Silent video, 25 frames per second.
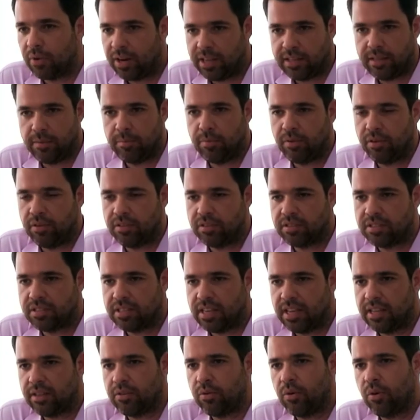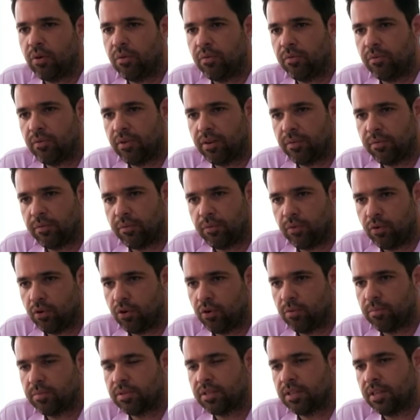credible set of
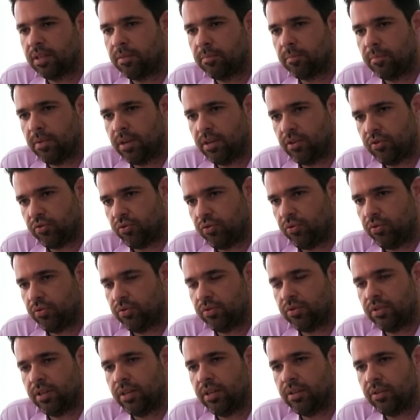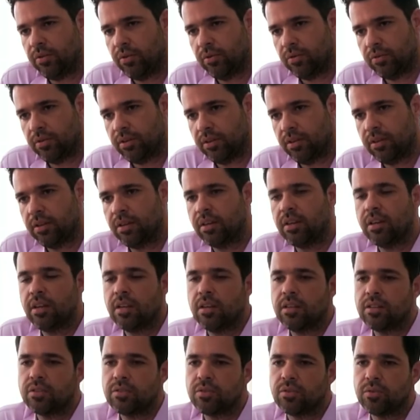reforms and measures in order
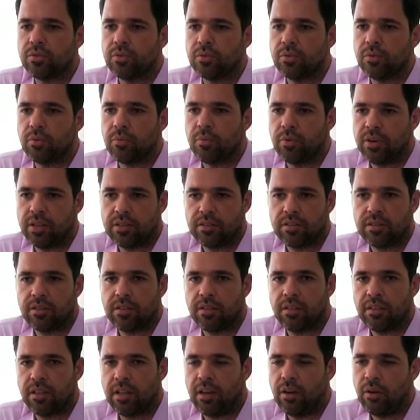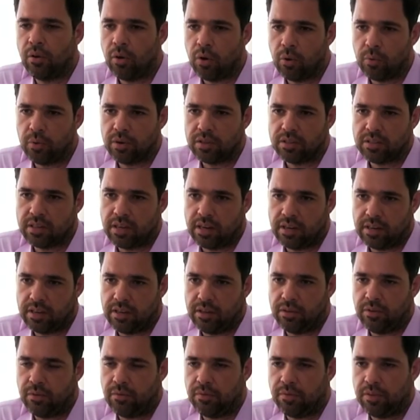to reach the lower credit